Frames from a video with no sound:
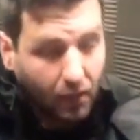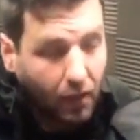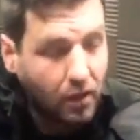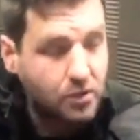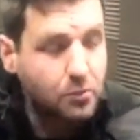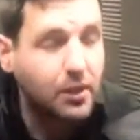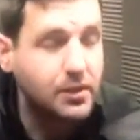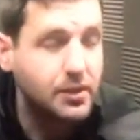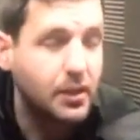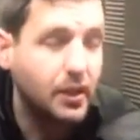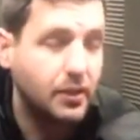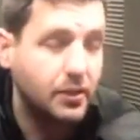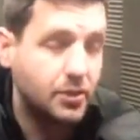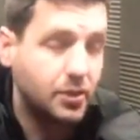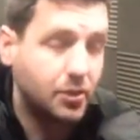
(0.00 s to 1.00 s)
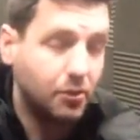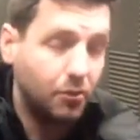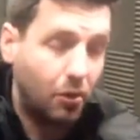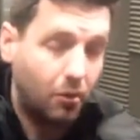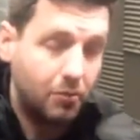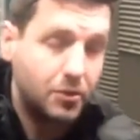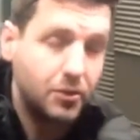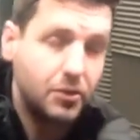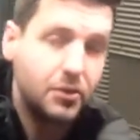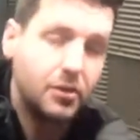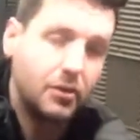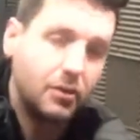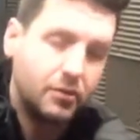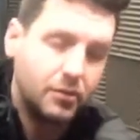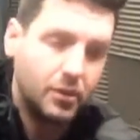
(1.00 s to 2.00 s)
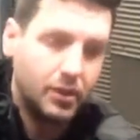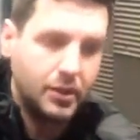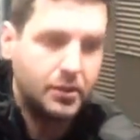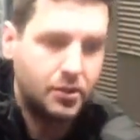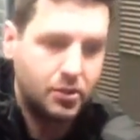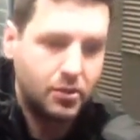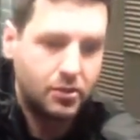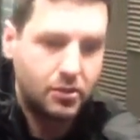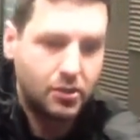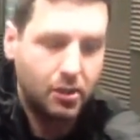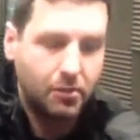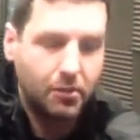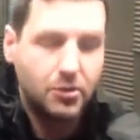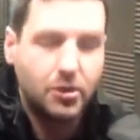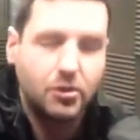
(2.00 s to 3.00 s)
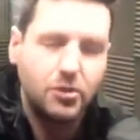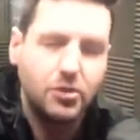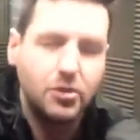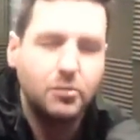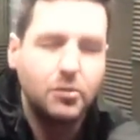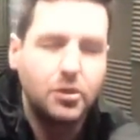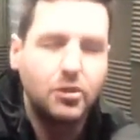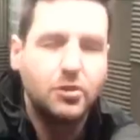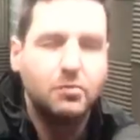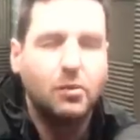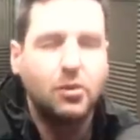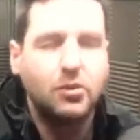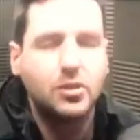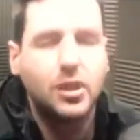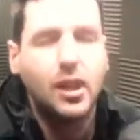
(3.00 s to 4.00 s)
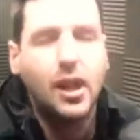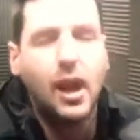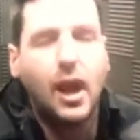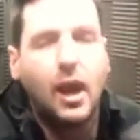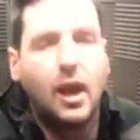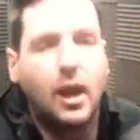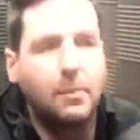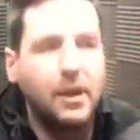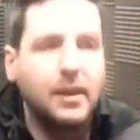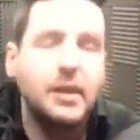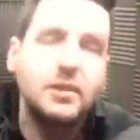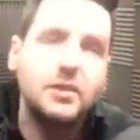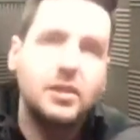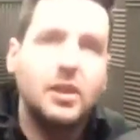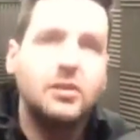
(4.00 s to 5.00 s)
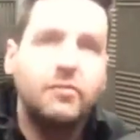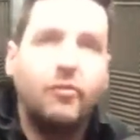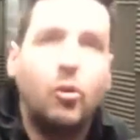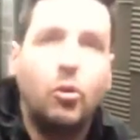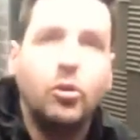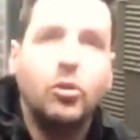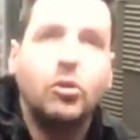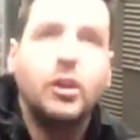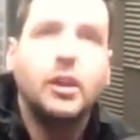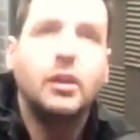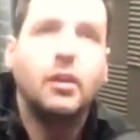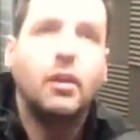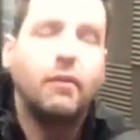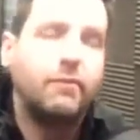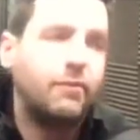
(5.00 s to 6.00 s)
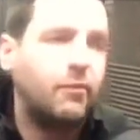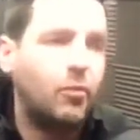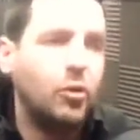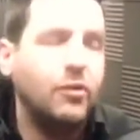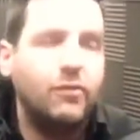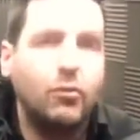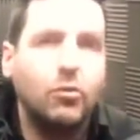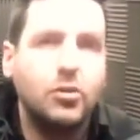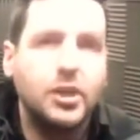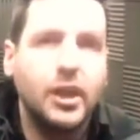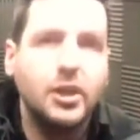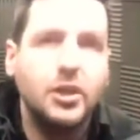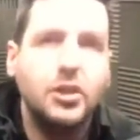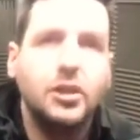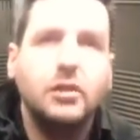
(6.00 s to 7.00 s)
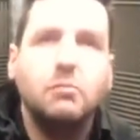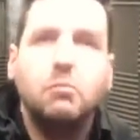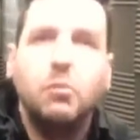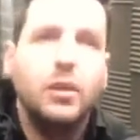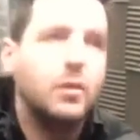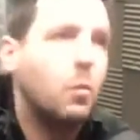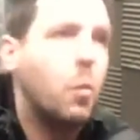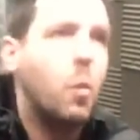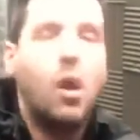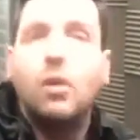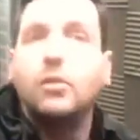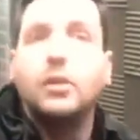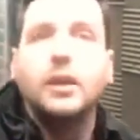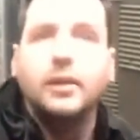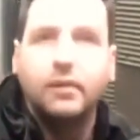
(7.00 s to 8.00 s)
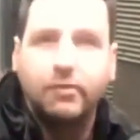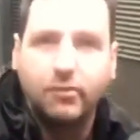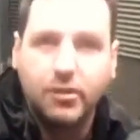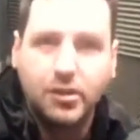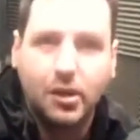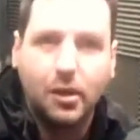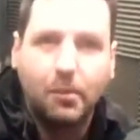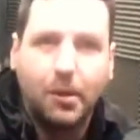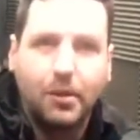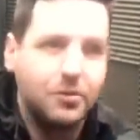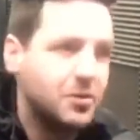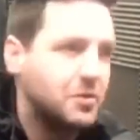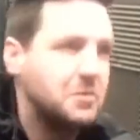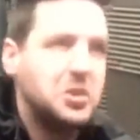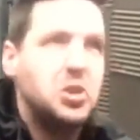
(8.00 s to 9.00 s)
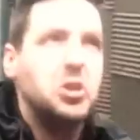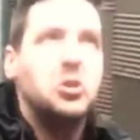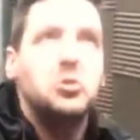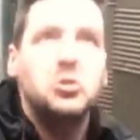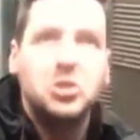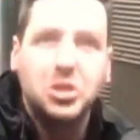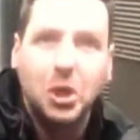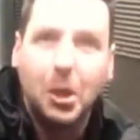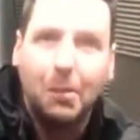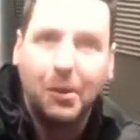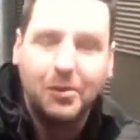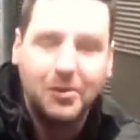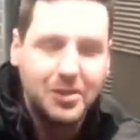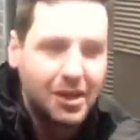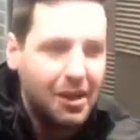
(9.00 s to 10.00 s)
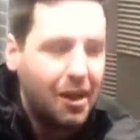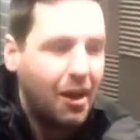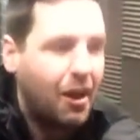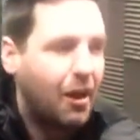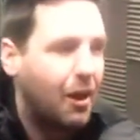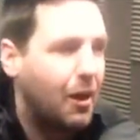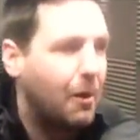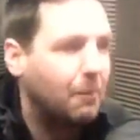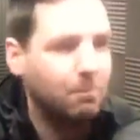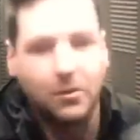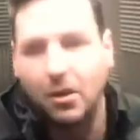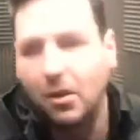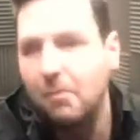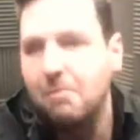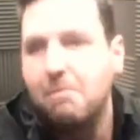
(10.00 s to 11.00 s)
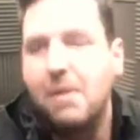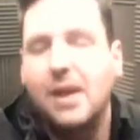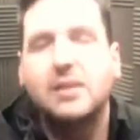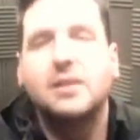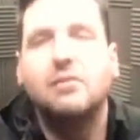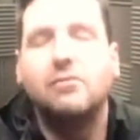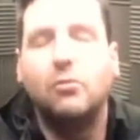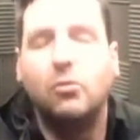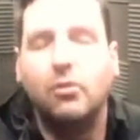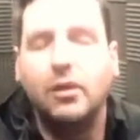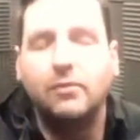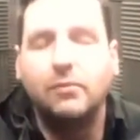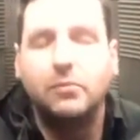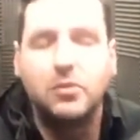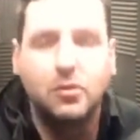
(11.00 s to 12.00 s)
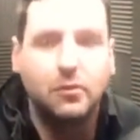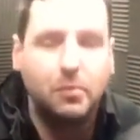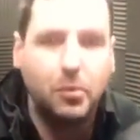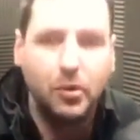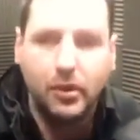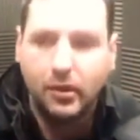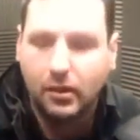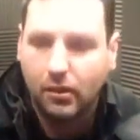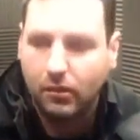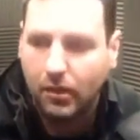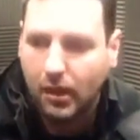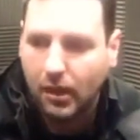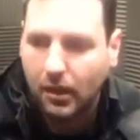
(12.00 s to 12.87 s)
as well as stage 2 options. So that's turbocharger, supercharger mods. And then stage 4, you're looking at a fully forged engine with wildly different turbos, huge turbos, you know, massive, or even sort of putting, you know,